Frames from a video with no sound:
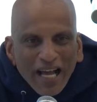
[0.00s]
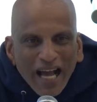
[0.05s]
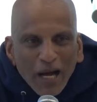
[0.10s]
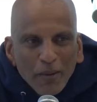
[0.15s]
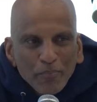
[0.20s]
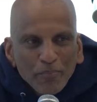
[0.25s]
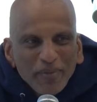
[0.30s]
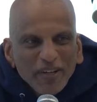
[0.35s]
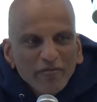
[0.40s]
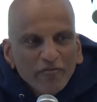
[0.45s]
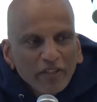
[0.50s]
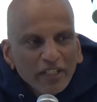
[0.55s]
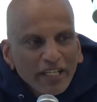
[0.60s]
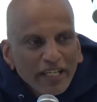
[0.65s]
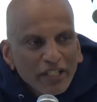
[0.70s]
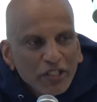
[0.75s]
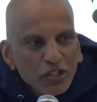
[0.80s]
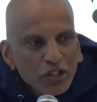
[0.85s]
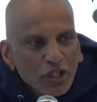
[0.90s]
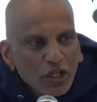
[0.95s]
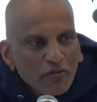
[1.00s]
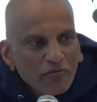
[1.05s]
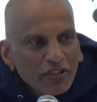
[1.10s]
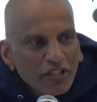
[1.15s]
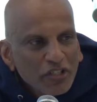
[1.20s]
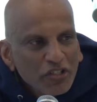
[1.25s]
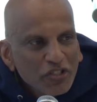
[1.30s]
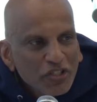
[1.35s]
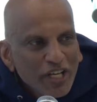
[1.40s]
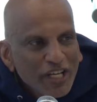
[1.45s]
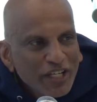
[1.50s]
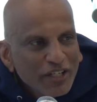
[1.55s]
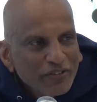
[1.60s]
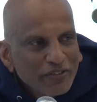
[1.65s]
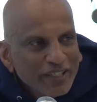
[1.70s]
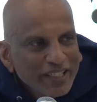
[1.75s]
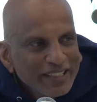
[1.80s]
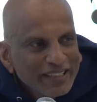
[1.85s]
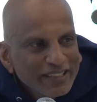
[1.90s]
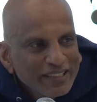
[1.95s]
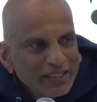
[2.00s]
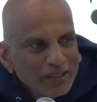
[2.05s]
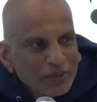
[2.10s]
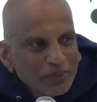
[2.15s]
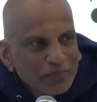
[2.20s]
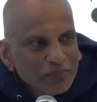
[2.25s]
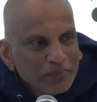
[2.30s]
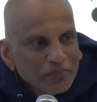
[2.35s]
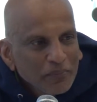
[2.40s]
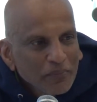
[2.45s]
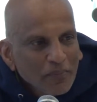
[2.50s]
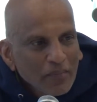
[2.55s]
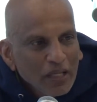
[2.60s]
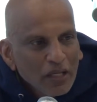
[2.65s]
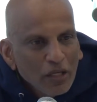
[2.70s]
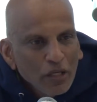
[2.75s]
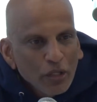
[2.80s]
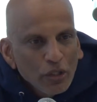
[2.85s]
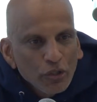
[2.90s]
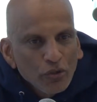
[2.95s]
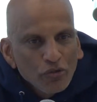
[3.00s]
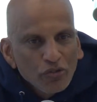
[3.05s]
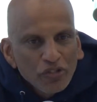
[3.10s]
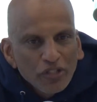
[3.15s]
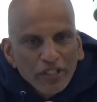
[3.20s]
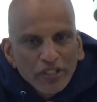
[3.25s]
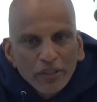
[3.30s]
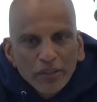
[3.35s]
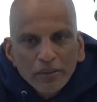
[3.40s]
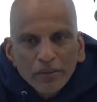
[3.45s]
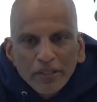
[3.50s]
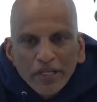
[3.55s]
ambivalence of the sacred you see